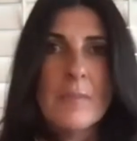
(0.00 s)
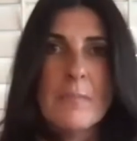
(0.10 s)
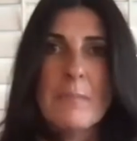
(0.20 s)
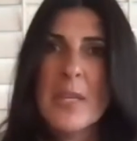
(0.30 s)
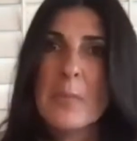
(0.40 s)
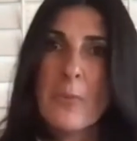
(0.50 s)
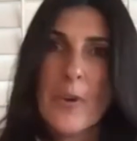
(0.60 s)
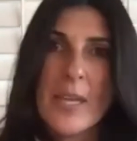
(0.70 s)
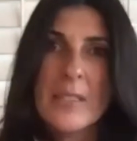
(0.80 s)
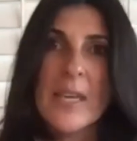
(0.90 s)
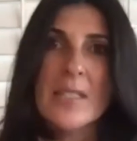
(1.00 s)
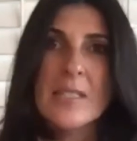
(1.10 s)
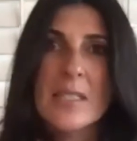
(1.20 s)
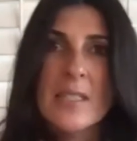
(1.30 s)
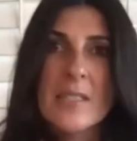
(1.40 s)
big brand
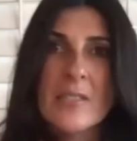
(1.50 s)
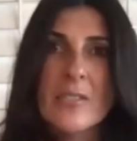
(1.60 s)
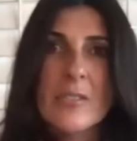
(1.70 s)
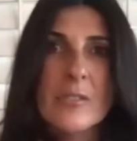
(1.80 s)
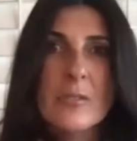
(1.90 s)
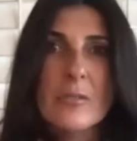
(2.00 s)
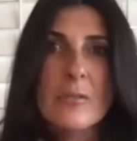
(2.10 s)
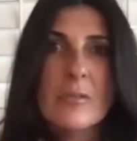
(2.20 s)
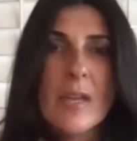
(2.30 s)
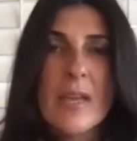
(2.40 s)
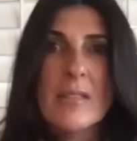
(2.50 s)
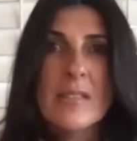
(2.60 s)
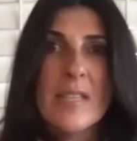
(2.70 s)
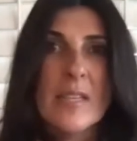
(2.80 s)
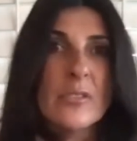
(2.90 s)
ideas to a
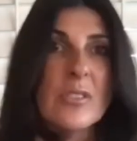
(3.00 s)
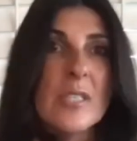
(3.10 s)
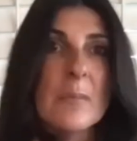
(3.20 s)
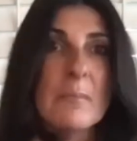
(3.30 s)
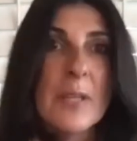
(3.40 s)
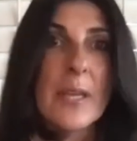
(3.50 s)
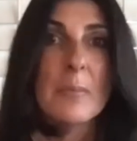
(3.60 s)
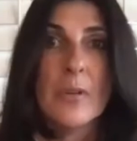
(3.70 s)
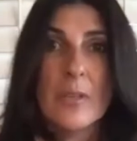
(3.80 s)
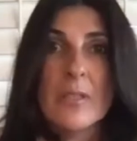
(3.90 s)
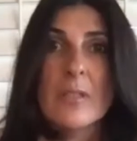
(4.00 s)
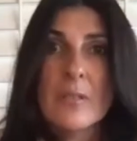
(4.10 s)
sales team playbook.